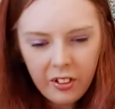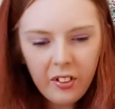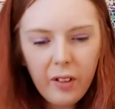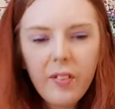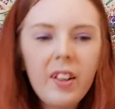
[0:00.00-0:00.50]

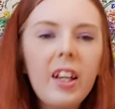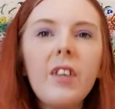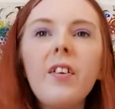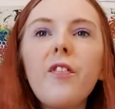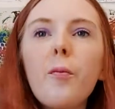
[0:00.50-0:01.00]
see, I'm thinking of
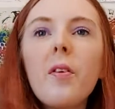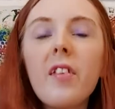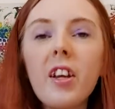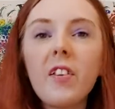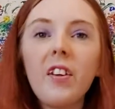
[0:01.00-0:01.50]
different
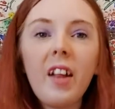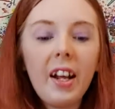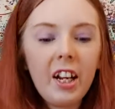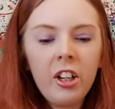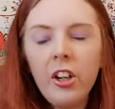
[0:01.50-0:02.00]
materials that I
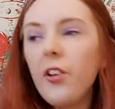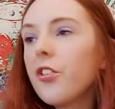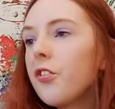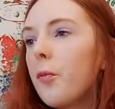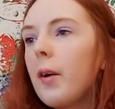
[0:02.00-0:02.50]
can
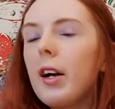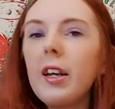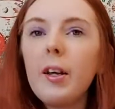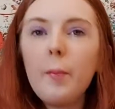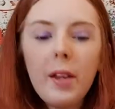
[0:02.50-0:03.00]
use for my
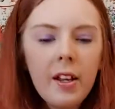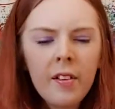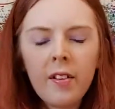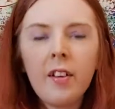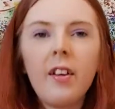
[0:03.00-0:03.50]

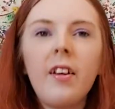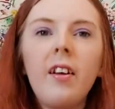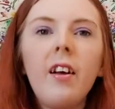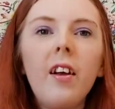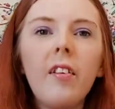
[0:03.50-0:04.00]
piece.
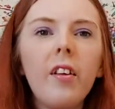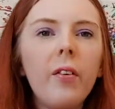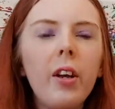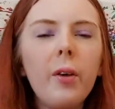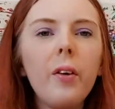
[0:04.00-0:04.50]
So
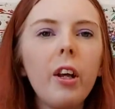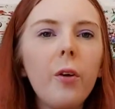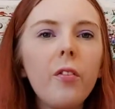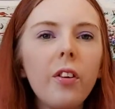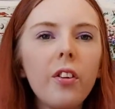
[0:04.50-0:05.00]
here we go,
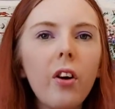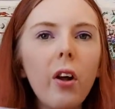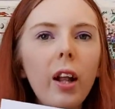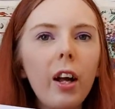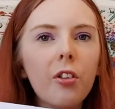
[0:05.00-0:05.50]
we've got the
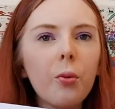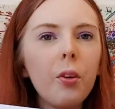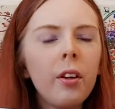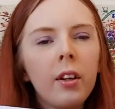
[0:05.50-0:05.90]
collage one,